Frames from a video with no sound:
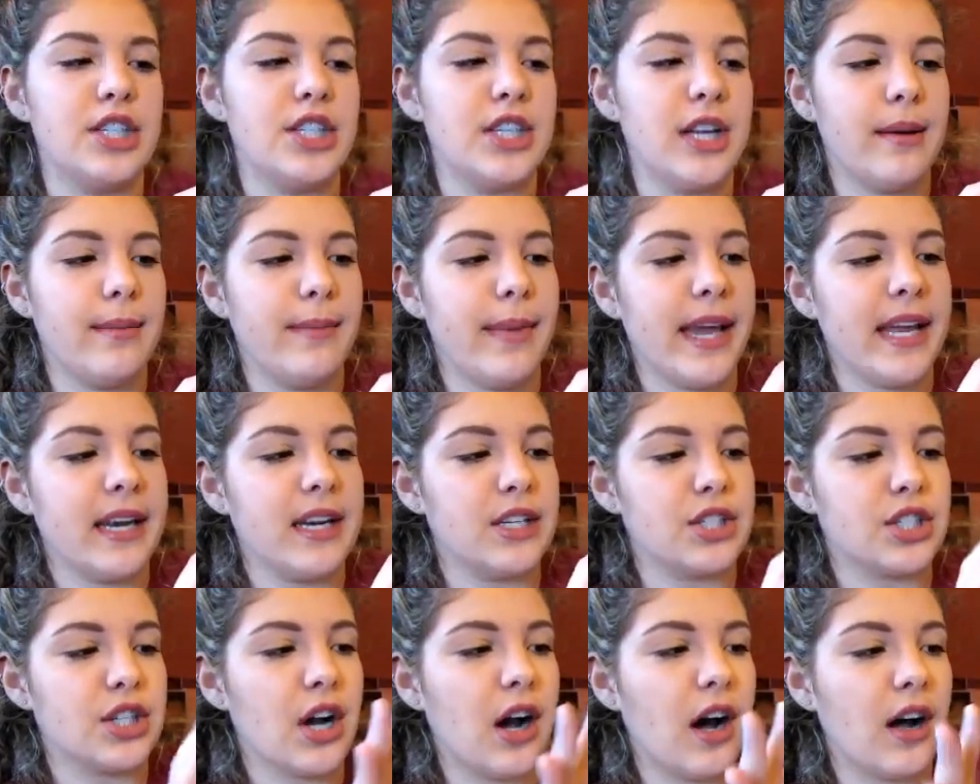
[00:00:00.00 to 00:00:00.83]

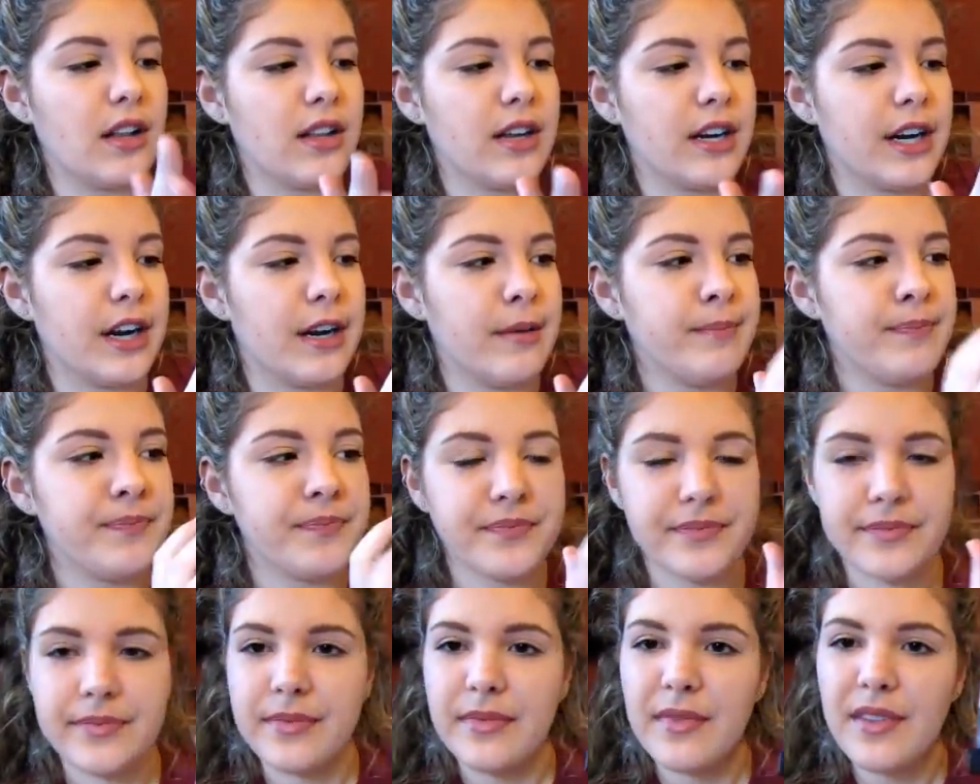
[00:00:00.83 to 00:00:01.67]
champagne-ish color,
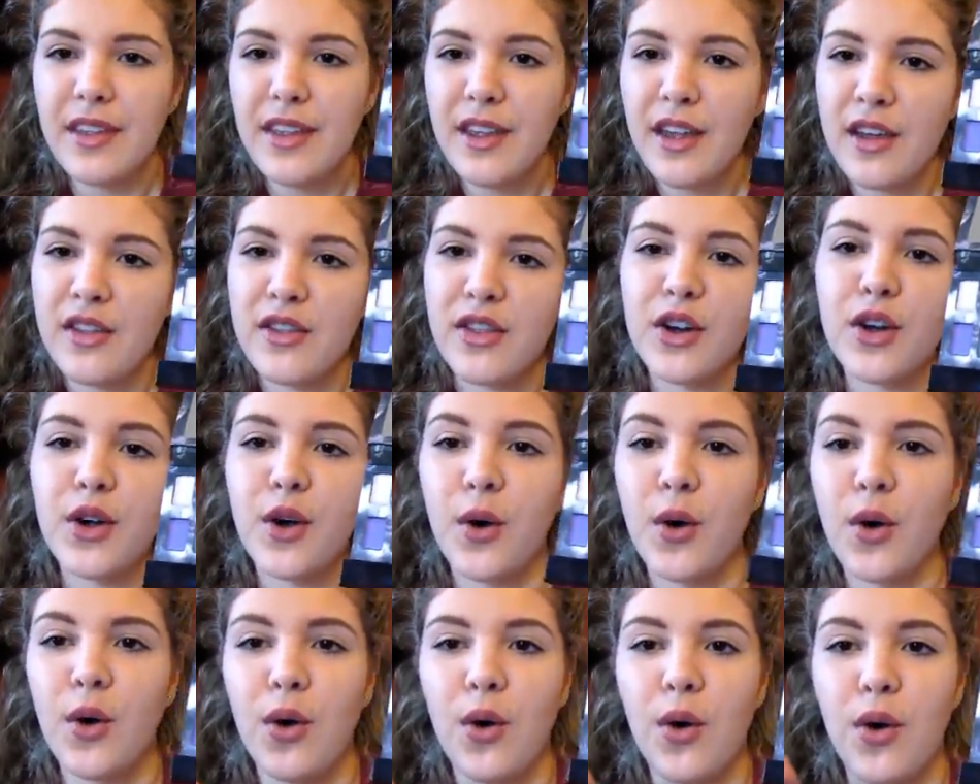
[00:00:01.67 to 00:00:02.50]
the
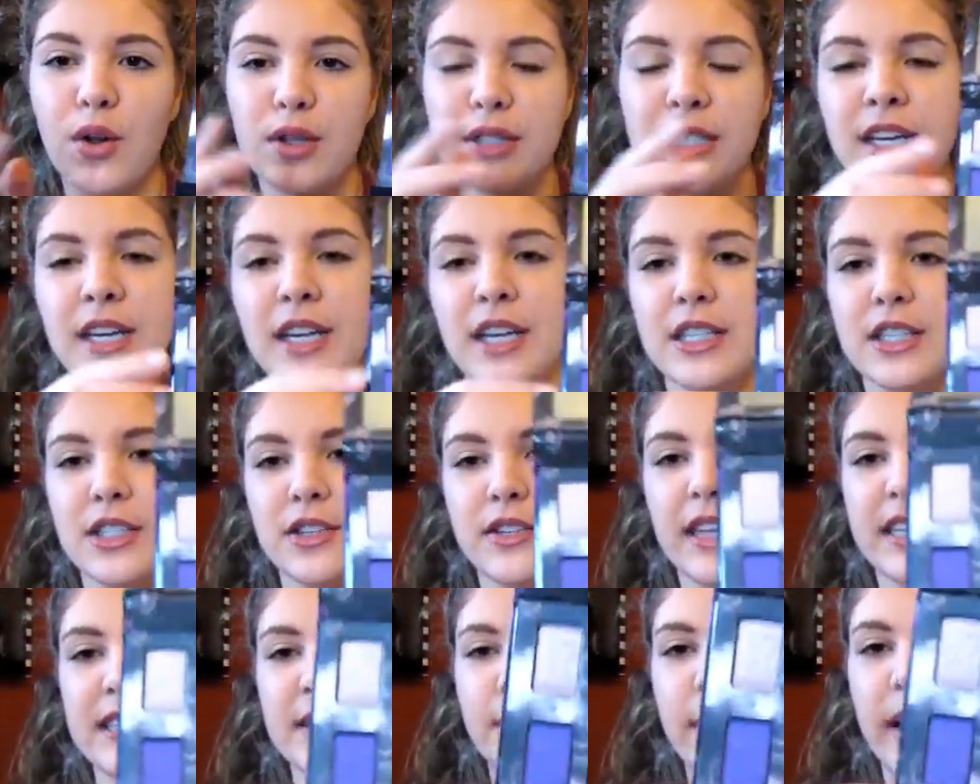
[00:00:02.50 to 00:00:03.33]
gold. So that's